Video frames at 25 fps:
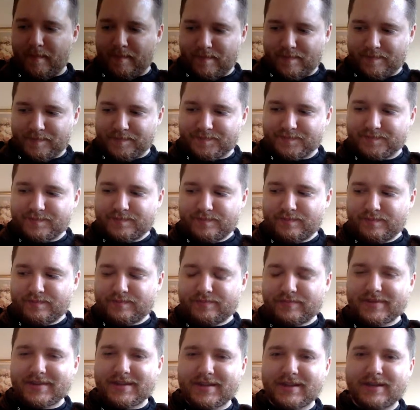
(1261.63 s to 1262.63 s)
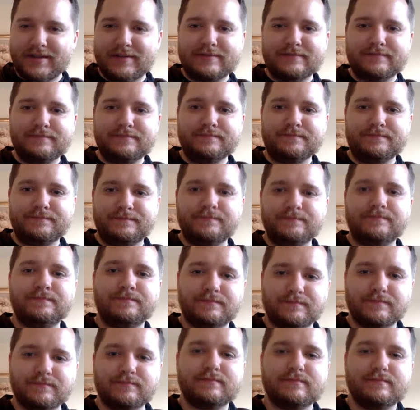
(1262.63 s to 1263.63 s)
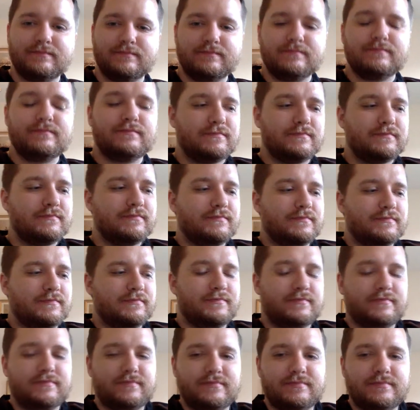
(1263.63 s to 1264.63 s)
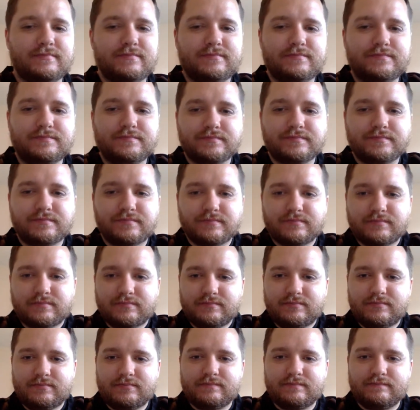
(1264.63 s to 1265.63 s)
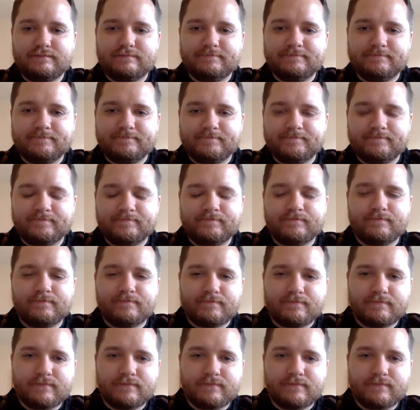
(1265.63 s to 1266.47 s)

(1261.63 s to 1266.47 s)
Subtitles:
The person shown says nothing.